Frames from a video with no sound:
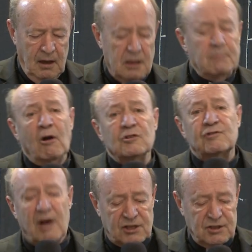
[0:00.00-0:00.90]
And the moral
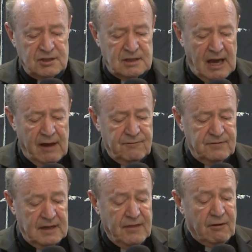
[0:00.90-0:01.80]
structures have,
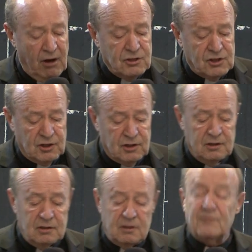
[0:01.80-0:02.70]
in their own
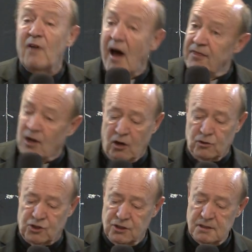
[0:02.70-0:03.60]
turn, defined the
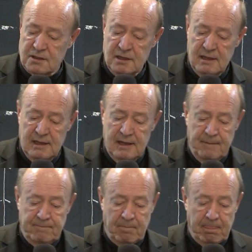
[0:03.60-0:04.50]
cultures
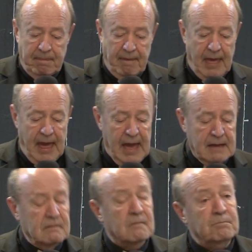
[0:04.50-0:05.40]

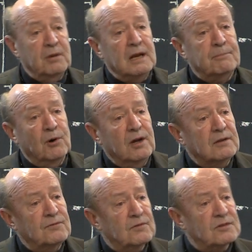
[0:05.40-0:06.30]
and been a point
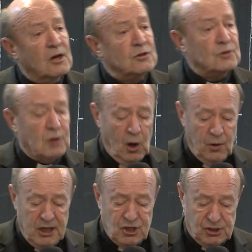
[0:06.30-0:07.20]
of social
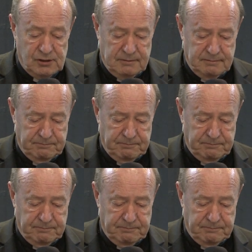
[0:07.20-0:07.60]
cohesion.